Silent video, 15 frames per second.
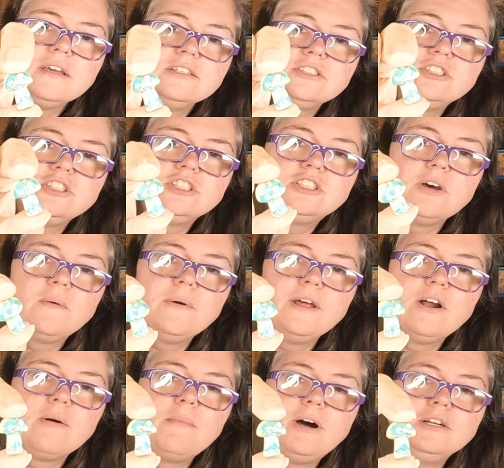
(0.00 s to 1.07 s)
It's just a
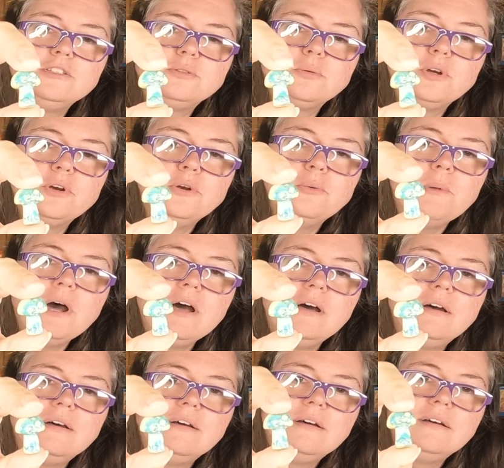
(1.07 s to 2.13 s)
little mushroom.
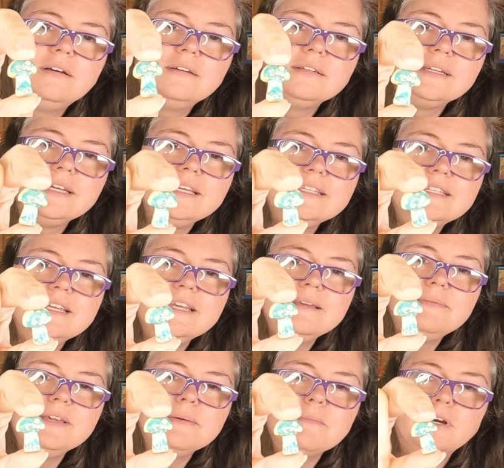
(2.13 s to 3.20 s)
easy, easy,
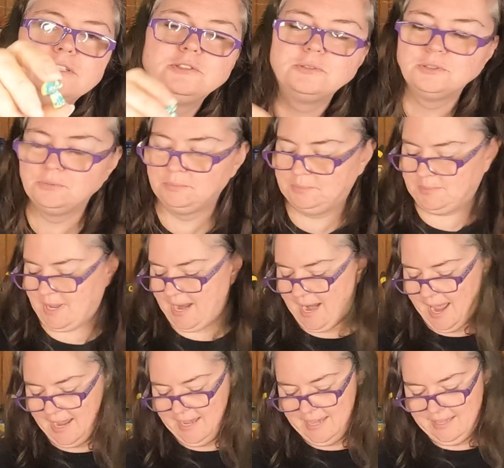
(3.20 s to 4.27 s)
mushroom. I
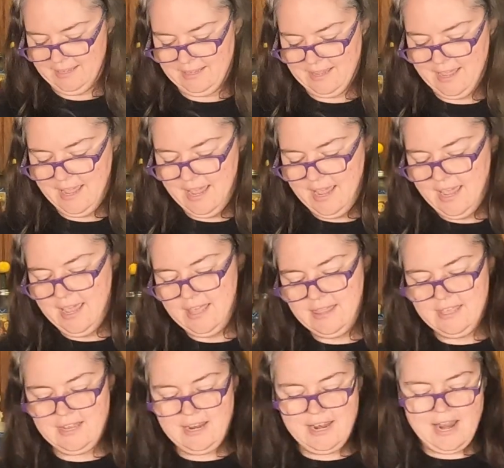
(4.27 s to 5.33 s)
like it.
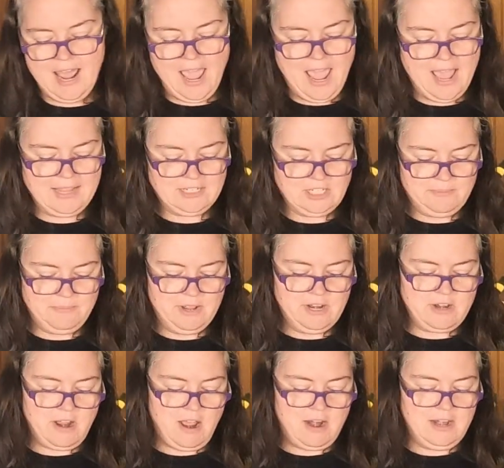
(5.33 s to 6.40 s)
And then last
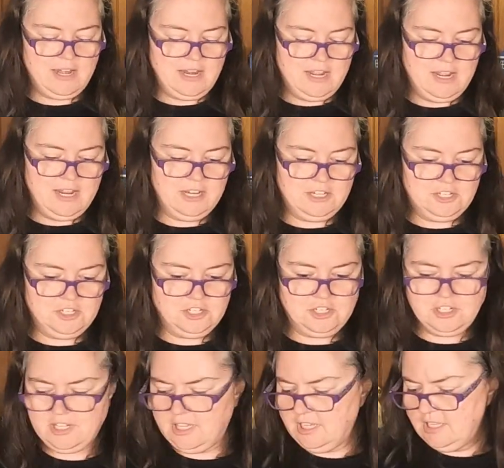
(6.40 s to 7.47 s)
but not
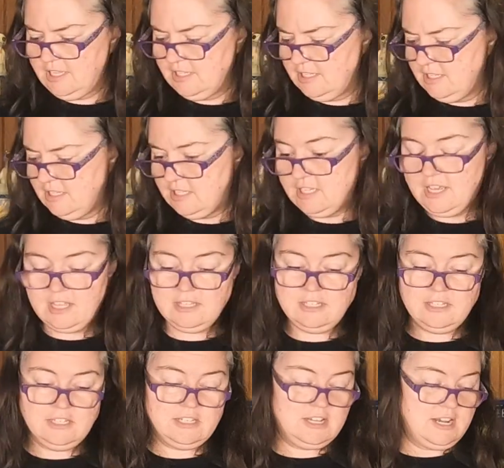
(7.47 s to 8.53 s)
least, I think this is, yeah,
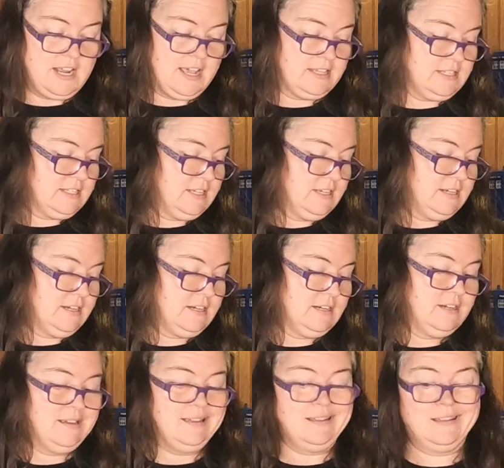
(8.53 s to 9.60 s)
this is the last thing in here.
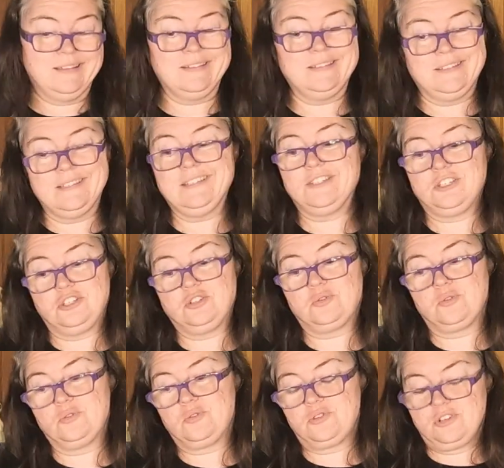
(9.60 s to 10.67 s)
This is a
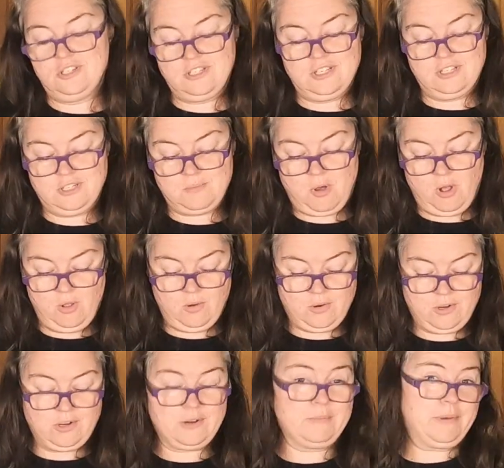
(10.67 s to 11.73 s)
short order. This is a small
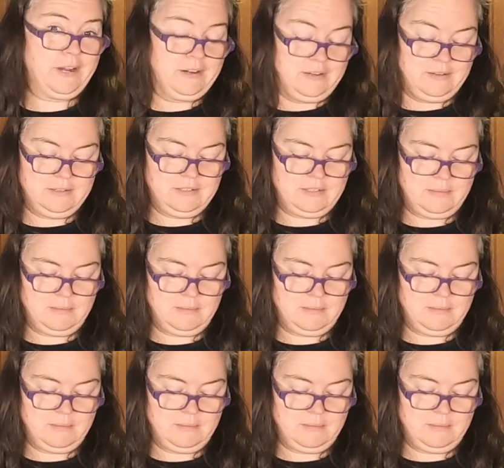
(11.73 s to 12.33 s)
order compared to